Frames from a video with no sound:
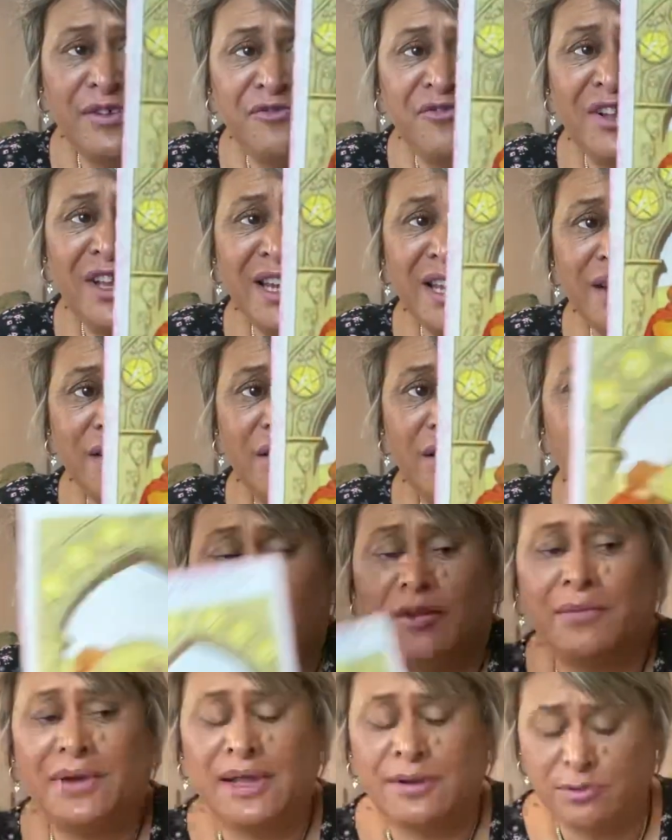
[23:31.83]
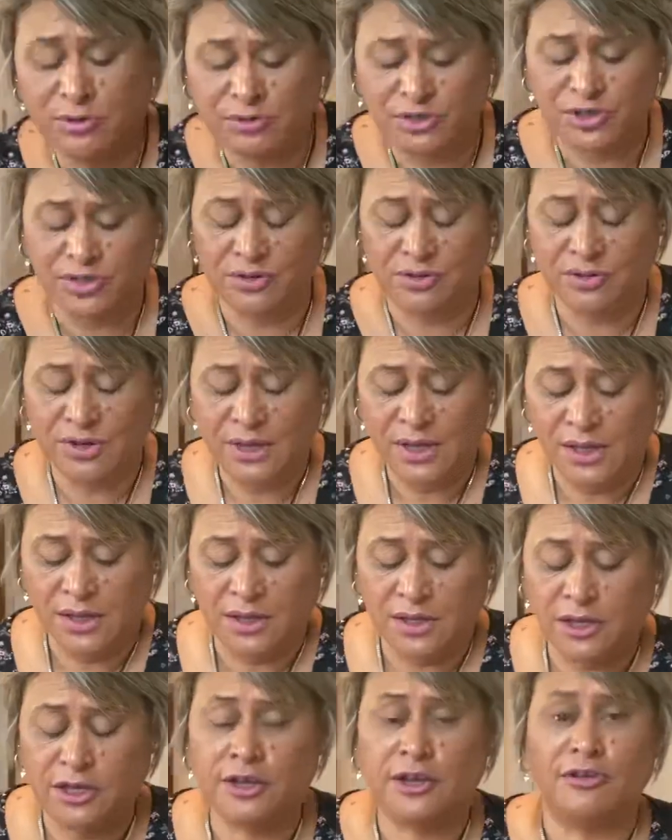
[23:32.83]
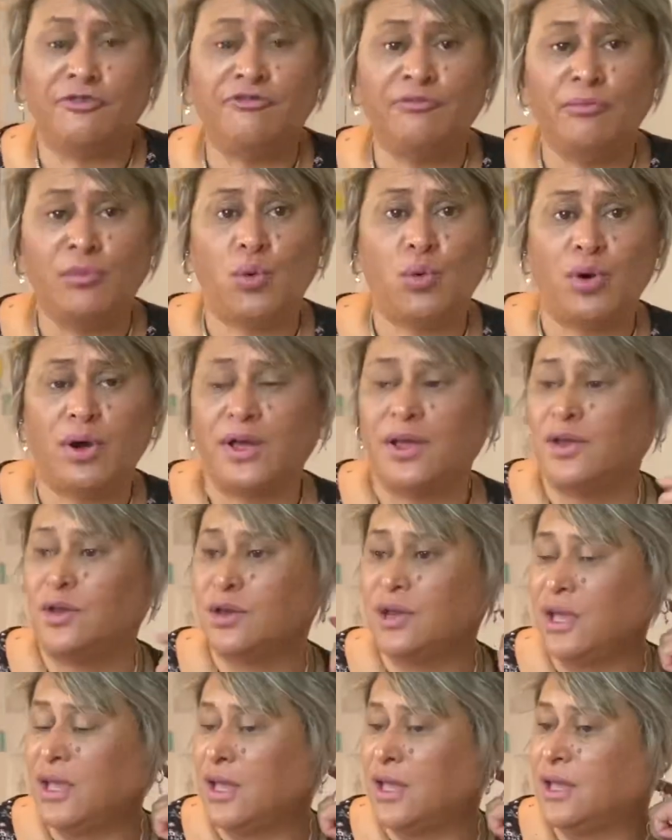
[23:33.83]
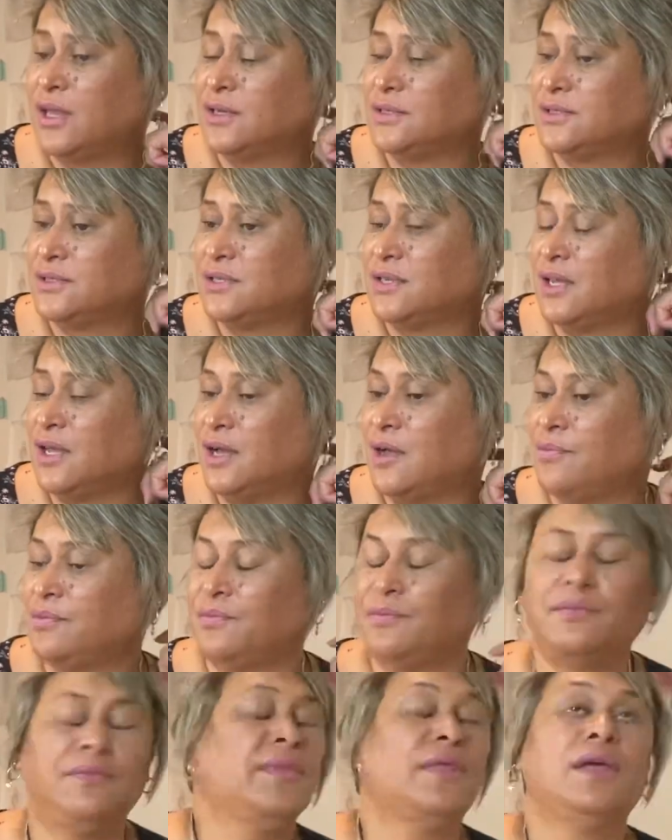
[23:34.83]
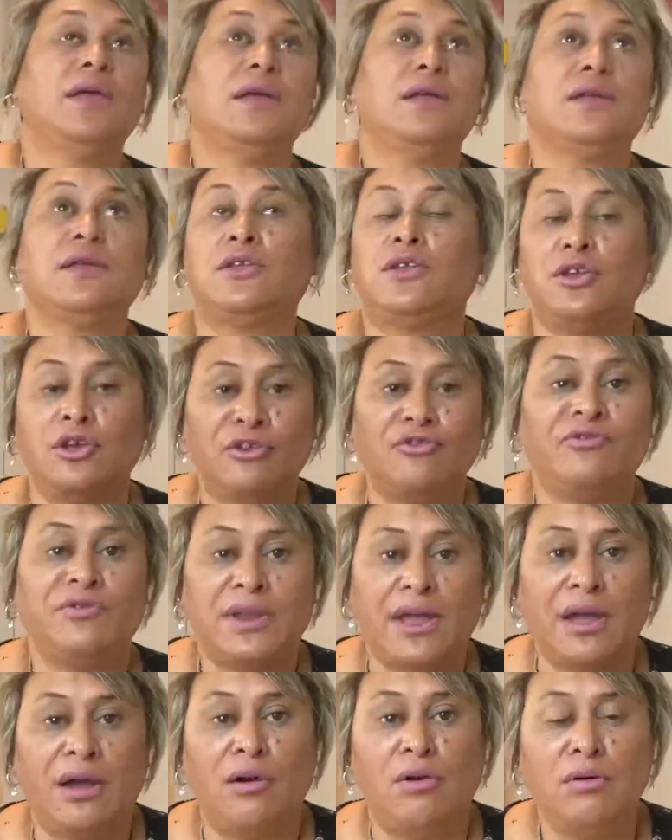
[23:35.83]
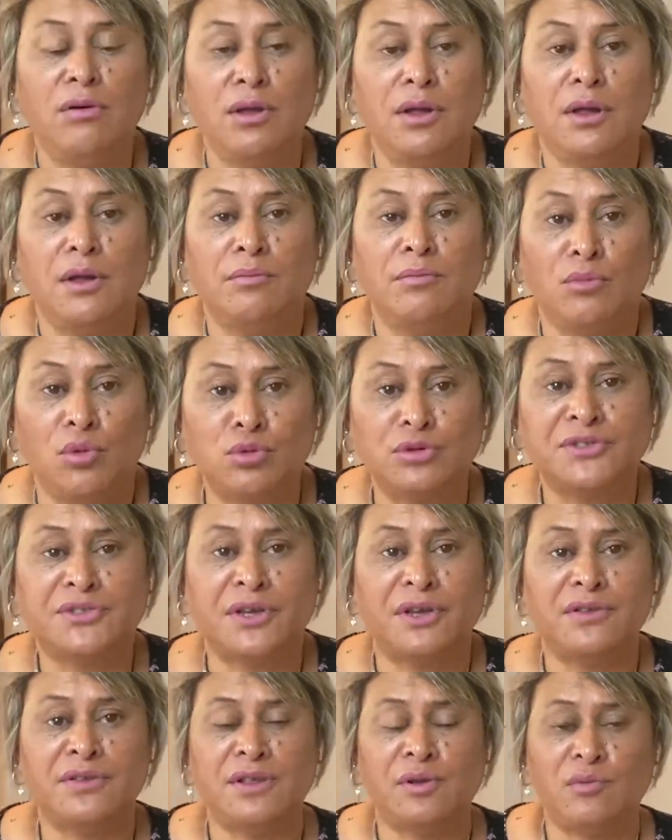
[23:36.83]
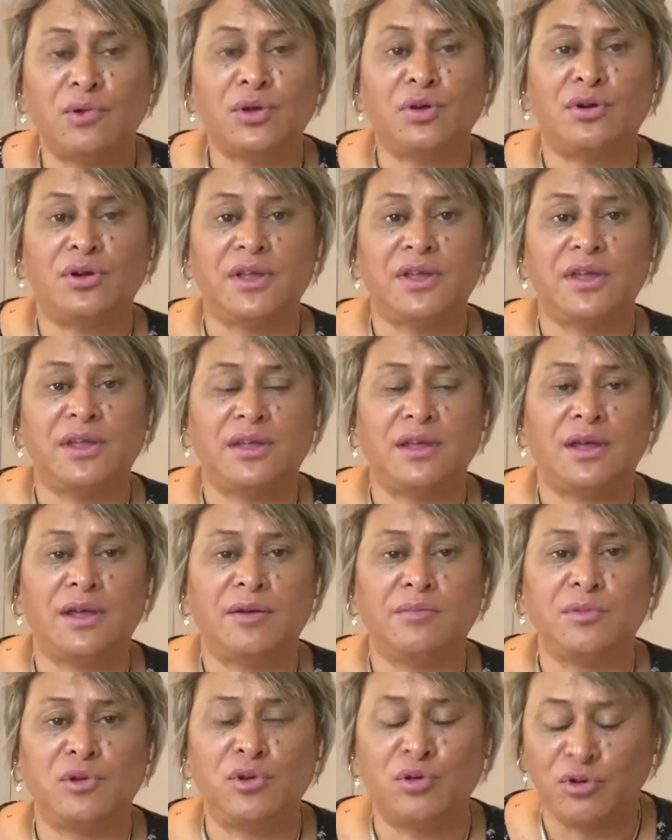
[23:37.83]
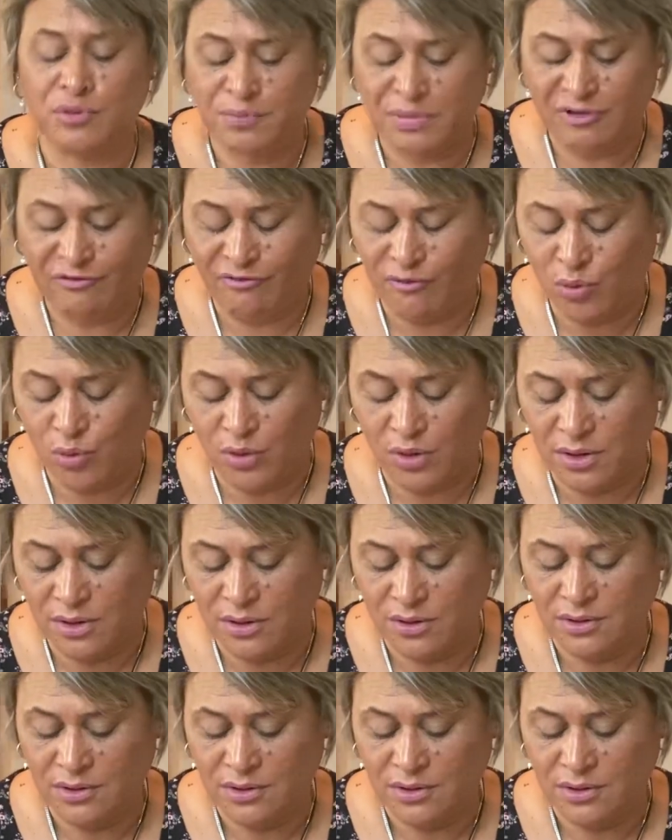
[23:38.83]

feeling like I'm able to give more, and give now more so than what I could before.